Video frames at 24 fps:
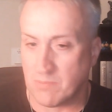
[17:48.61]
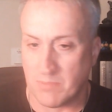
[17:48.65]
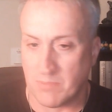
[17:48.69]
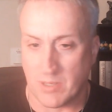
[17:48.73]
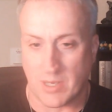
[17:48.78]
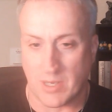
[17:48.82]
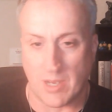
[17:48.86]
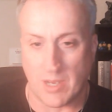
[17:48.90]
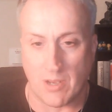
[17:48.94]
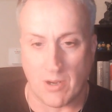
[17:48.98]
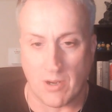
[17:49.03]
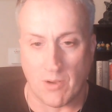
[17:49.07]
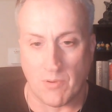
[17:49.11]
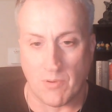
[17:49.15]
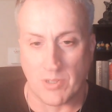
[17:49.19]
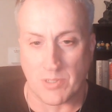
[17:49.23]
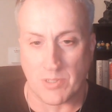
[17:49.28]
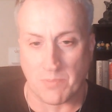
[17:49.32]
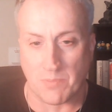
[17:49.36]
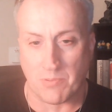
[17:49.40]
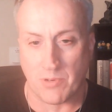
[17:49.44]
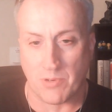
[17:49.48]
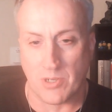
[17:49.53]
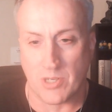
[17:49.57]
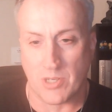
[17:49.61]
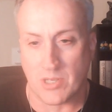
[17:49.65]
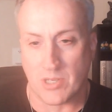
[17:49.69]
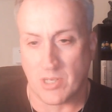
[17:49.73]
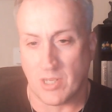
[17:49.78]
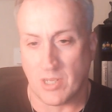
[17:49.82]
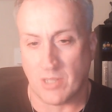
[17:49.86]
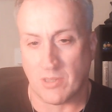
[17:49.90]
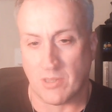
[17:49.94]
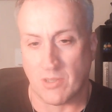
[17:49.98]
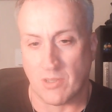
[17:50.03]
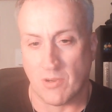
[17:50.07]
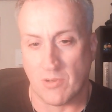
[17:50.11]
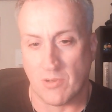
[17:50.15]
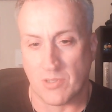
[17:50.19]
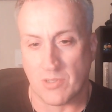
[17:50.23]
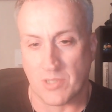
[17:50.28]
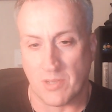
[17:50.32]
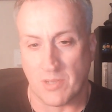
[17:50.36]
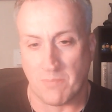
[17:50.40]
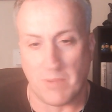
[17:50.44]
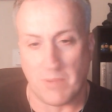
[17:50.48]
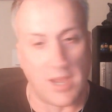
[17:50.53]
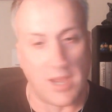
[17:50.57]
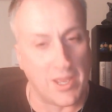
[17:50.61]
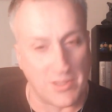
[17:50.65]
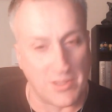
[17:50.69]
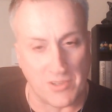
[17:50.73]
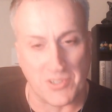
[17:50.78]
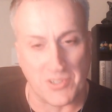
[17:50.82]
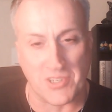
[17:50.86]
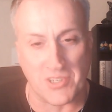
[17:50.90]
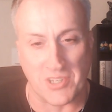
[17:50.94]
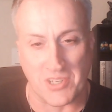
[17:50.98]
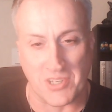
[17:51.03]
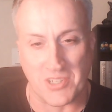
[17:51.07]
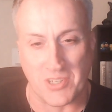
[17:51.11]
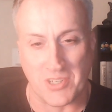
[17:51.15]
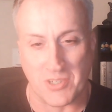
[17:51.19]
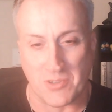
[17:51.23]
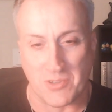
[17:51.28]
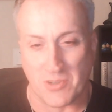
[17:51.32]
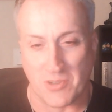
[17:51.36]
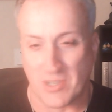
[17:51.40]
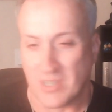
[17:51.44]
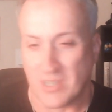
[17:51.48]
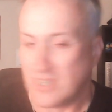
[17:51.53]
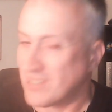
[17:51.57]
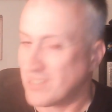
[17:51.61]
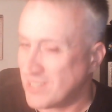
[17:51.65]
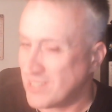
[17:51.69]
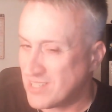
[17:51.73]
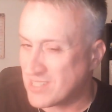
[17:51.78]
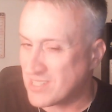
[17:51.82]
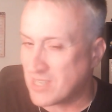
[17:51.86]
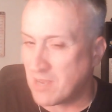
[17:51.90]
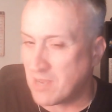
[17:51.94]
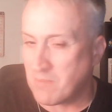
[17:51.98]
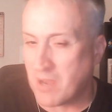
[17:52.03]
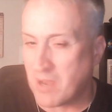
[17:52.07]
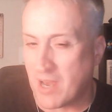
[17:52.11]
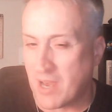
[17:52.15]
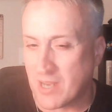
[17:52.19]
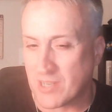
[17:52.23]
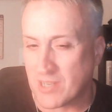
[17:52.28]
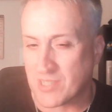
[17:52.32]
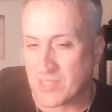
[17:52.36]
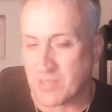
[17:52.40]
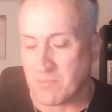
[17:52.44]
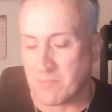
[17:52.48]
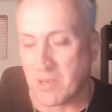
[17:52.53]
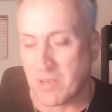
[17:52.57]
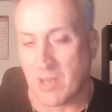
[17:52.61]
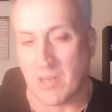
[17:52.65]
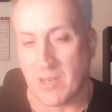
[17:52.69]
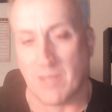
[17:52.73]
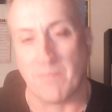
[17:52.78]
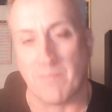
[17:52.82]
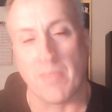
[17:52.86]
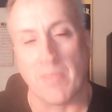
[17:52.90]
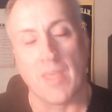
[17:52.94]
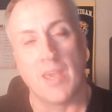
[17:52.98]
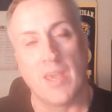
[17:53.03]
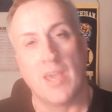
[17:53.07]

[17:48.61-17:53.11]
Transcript: but I always appreciate those that buy their citizenry. At least I'm honest about it.